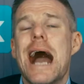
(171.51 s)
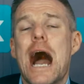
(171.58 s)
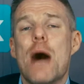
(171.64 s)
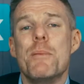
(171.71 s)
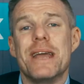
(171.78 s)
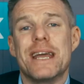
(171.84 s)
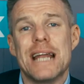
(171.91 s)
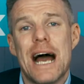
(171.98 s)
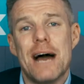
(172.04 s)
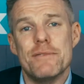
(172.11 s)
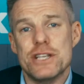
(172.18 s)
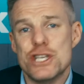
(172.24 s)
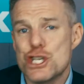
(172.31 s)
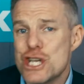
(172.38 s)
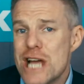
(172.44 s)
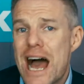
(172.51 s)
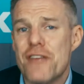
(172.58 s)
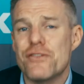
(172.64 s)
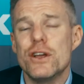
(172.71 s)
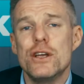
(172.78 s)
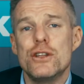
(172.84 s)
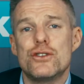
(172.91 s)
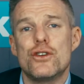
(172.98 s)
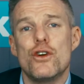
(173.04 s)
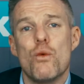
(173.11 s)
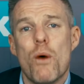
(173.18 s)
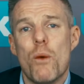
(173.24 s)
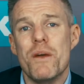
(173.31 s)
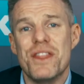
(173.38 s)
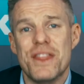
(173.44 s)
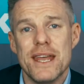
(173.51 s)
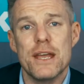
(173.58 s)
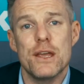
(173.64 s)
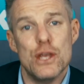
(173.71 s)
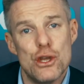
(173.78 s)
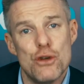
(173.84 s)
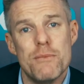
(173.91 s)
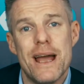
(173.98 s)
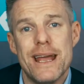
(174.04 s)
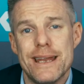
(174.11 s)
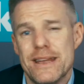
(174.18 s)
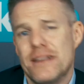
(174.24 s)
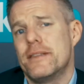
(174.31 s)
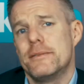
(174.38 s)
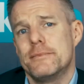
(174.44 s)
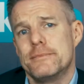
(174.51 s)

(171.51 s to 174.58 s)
and we can have a chat through what we think you may need.